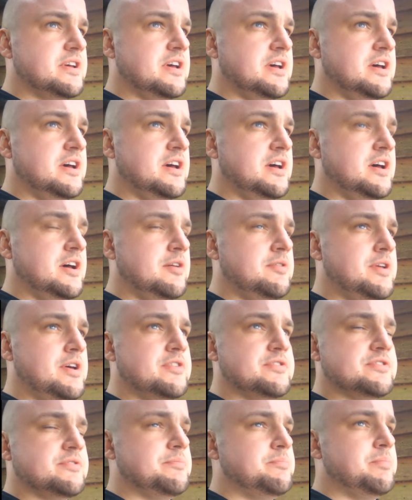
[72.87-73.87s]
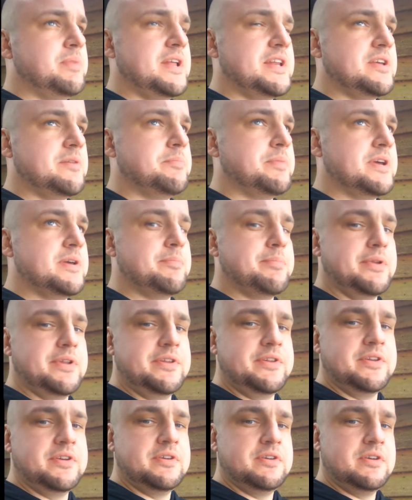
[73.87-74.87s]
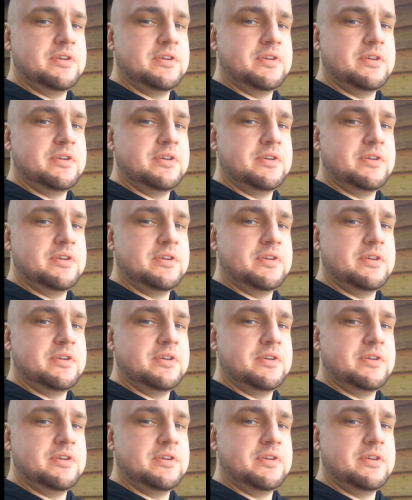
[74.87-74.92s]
I know there's plenty of people in